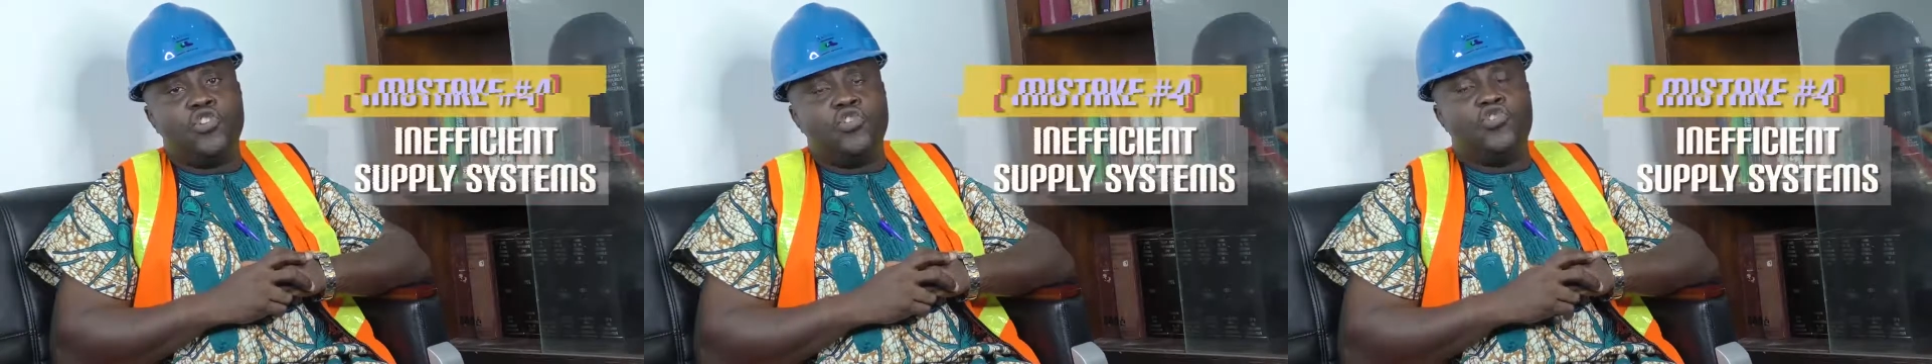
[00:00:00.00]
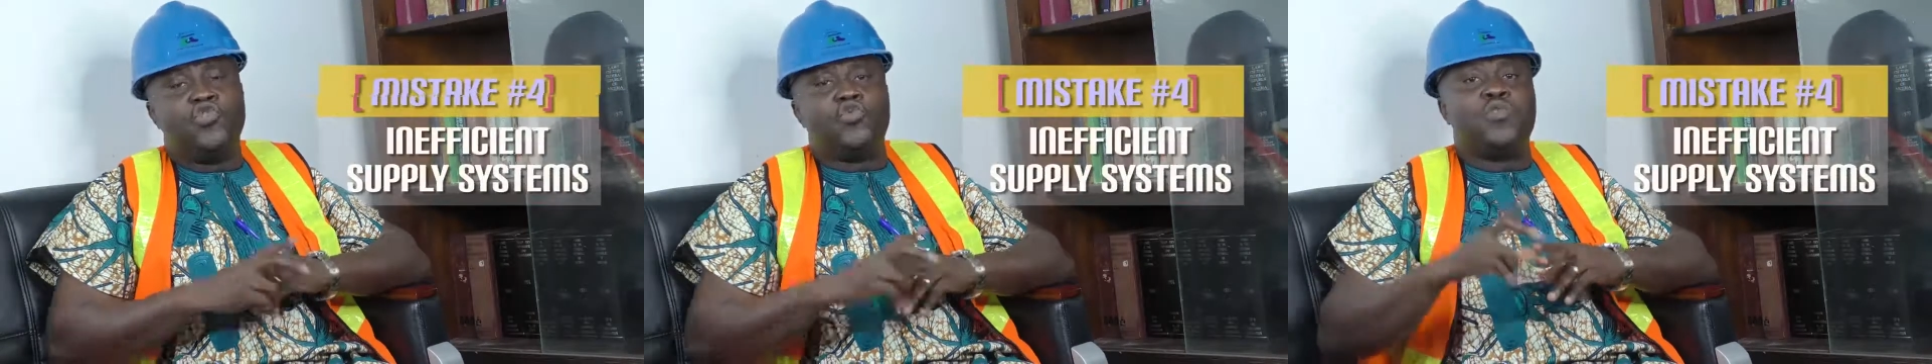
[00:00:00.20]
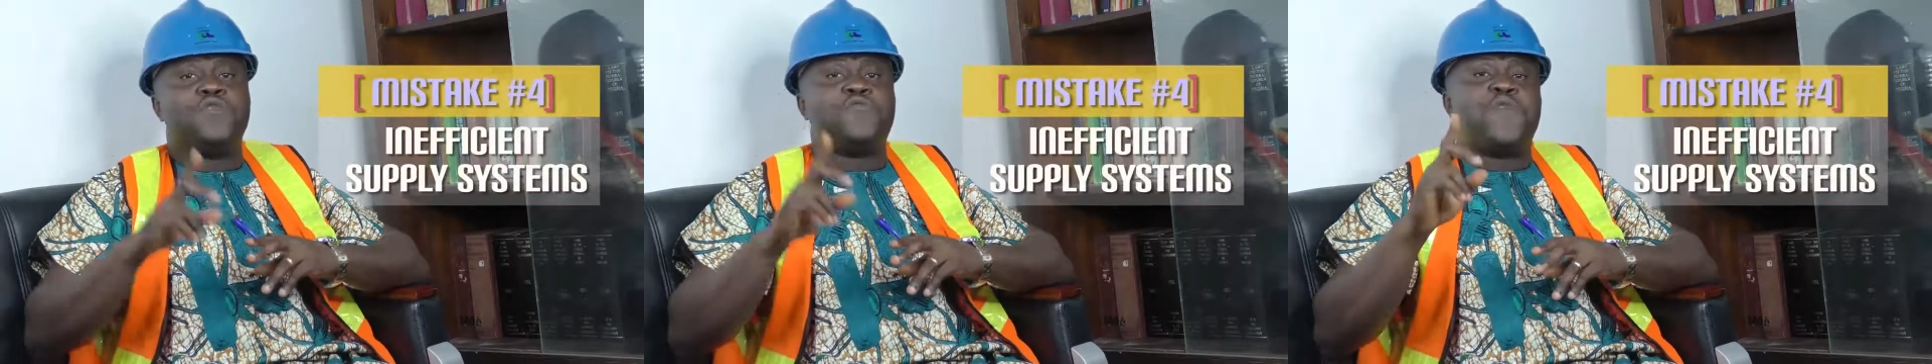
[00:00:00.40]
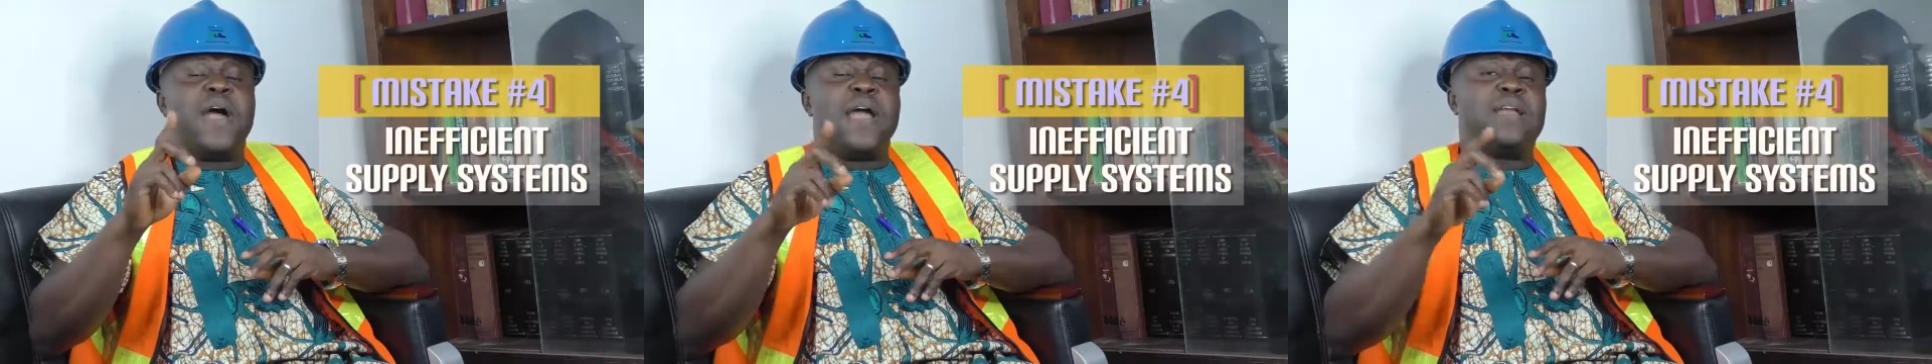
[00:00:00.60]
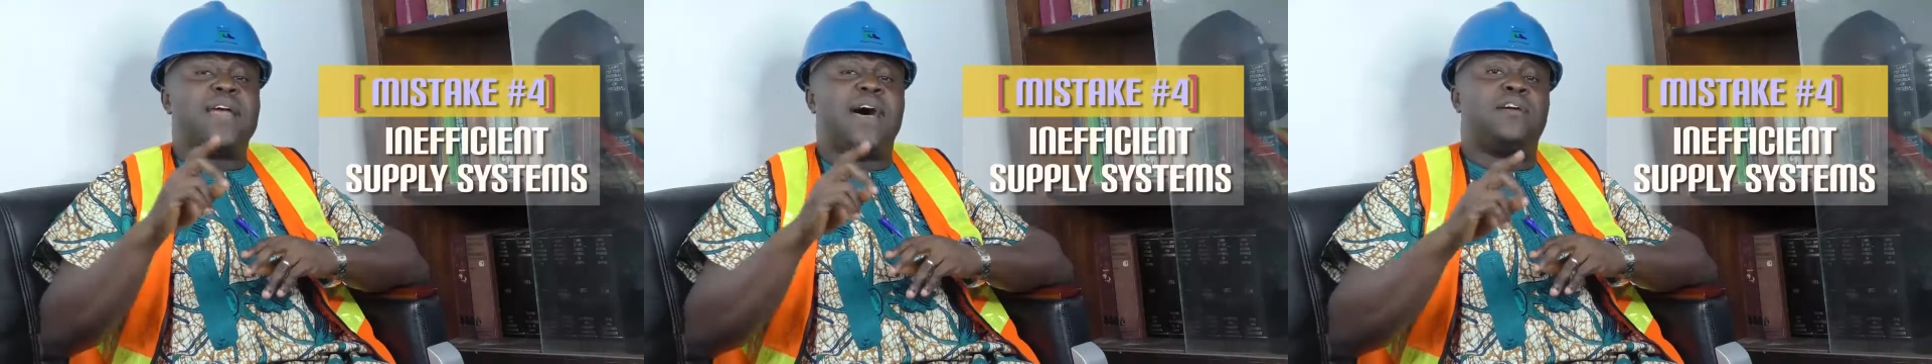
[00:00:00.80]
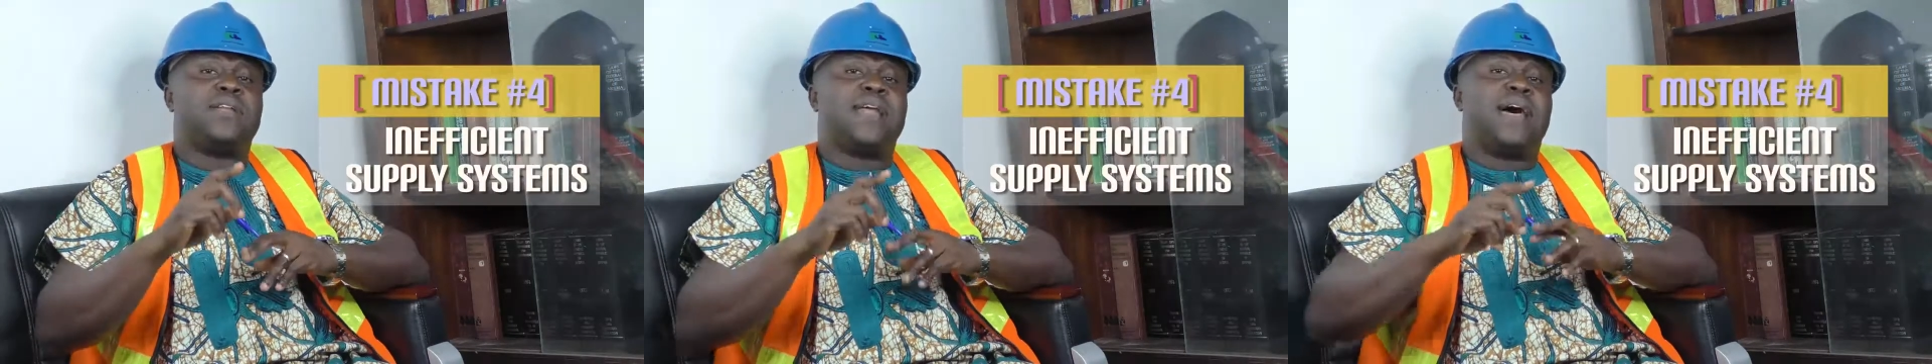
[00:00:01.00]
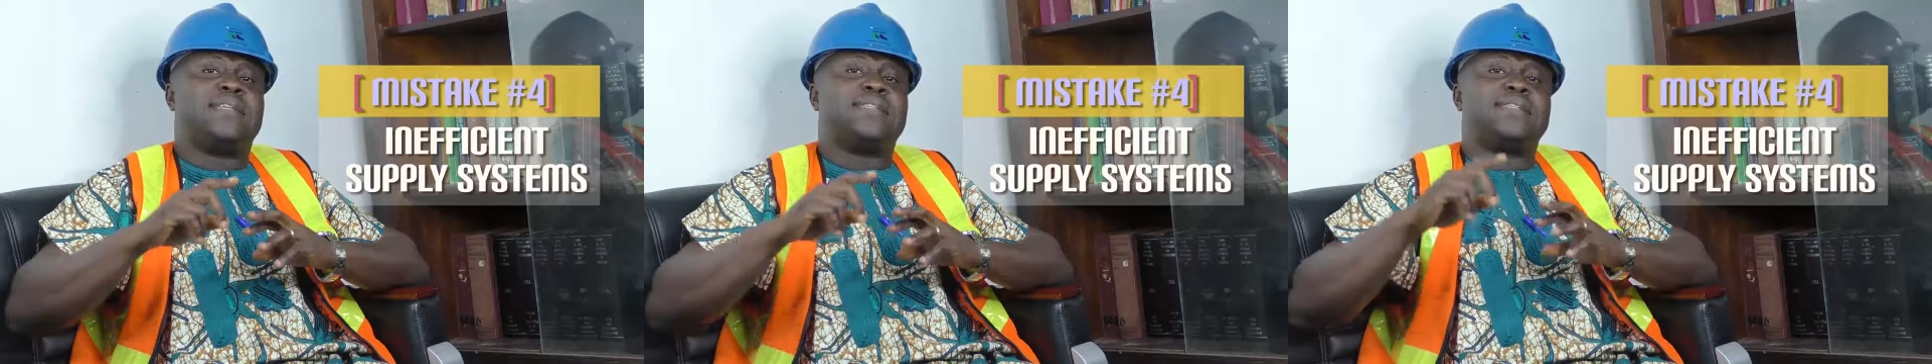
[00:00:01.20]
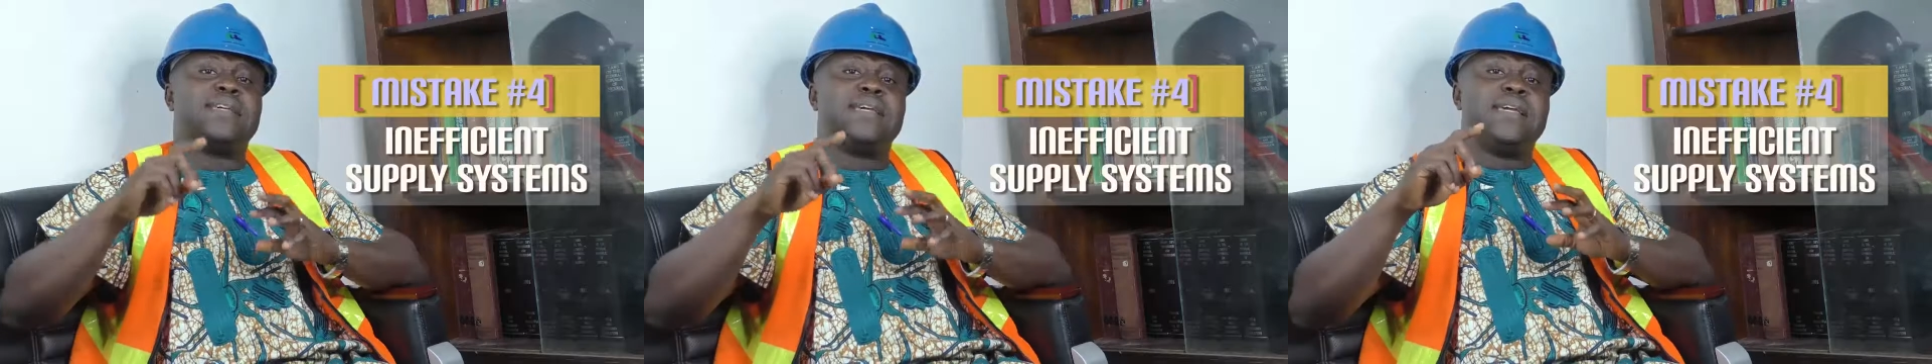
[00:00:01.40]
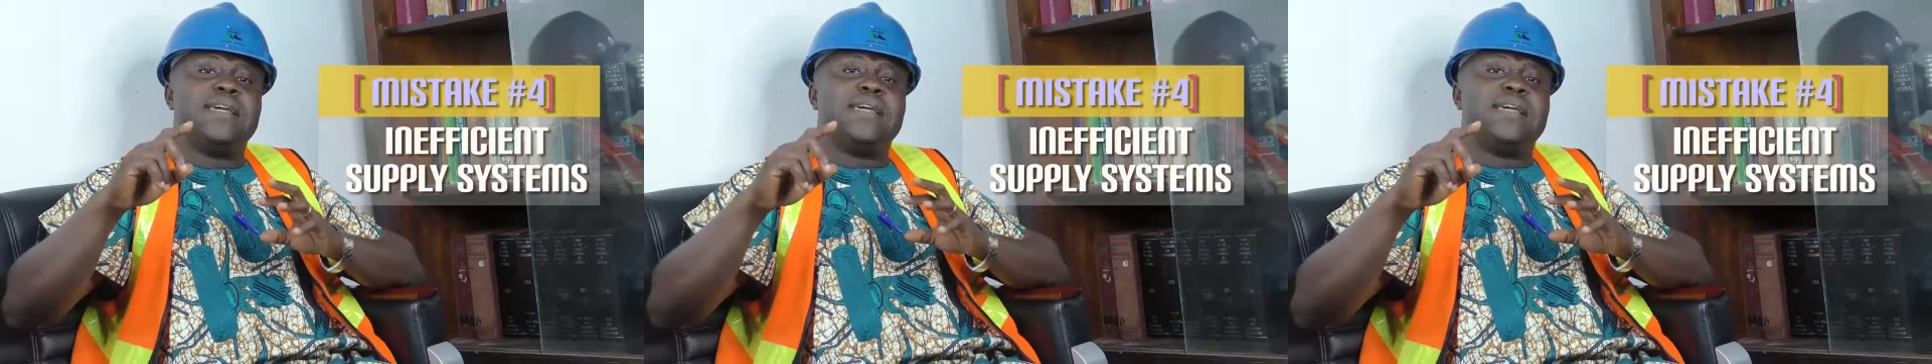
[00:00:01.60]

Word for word: You will find out that